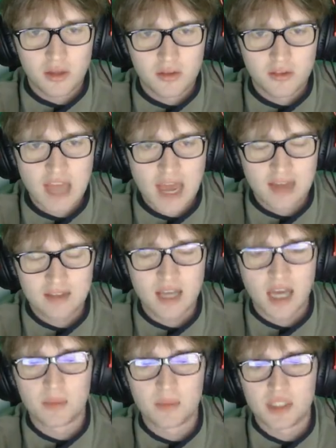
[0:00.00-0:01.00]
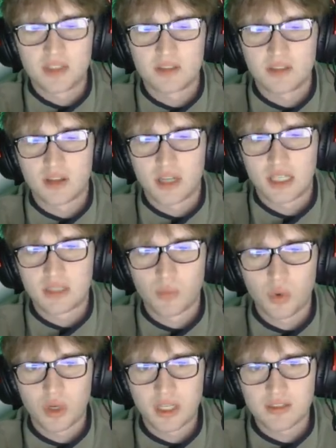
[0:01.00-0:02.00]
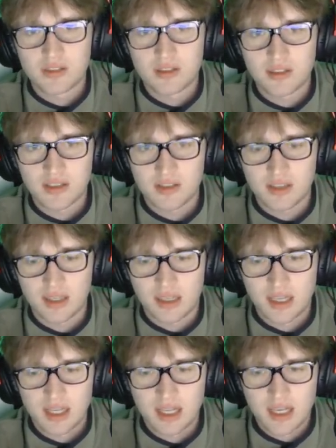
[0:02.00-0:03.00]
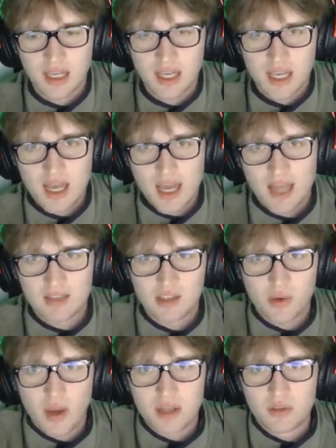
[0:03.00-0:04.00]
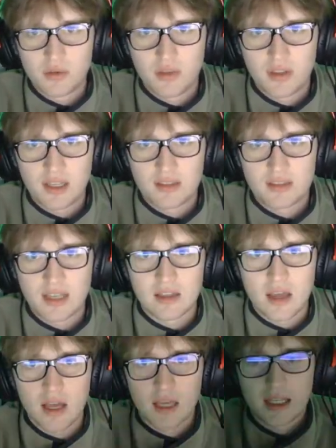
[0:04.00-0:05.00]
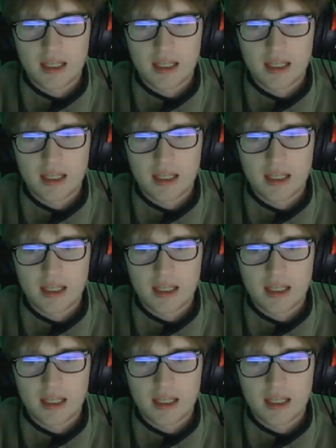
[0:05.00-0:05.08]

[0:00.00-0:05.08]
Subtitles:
10 times easier. It's more consistent. And so I do think Deadlock